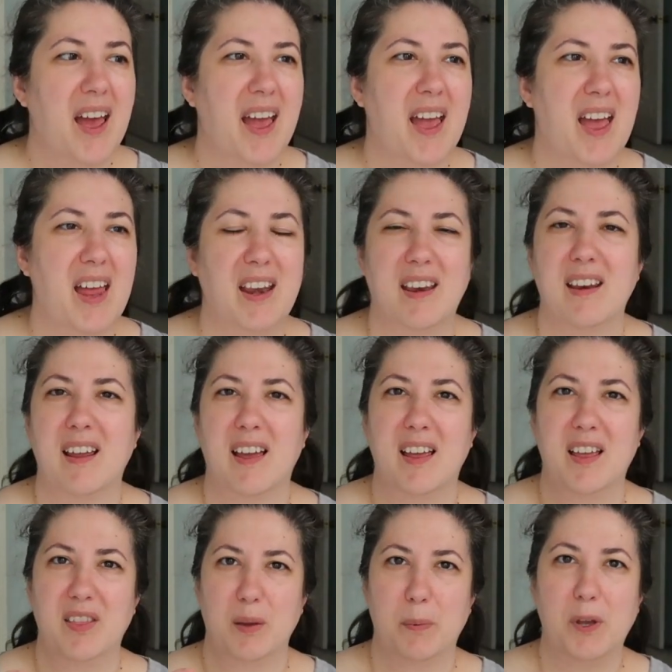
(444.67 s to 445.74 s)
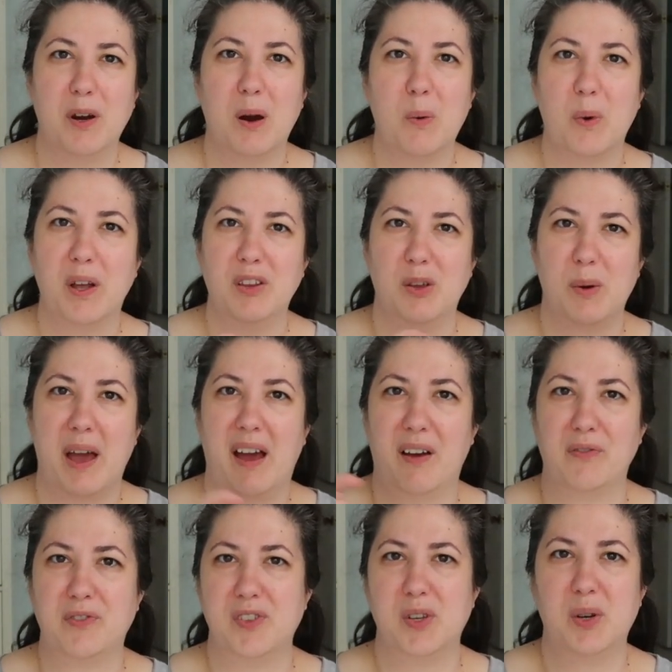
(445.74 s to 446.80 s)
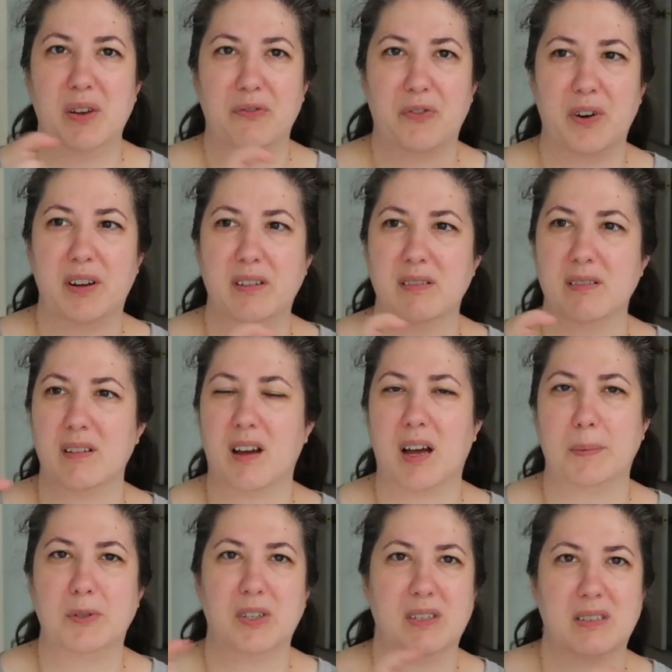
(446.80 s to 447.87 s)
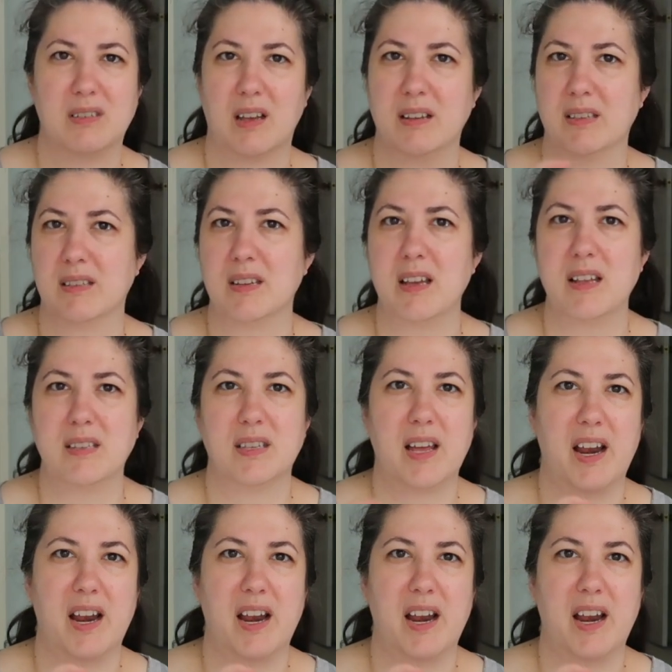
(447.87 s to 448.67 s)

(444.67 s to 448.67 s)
And in the Pura one, you have 2 different options on scents,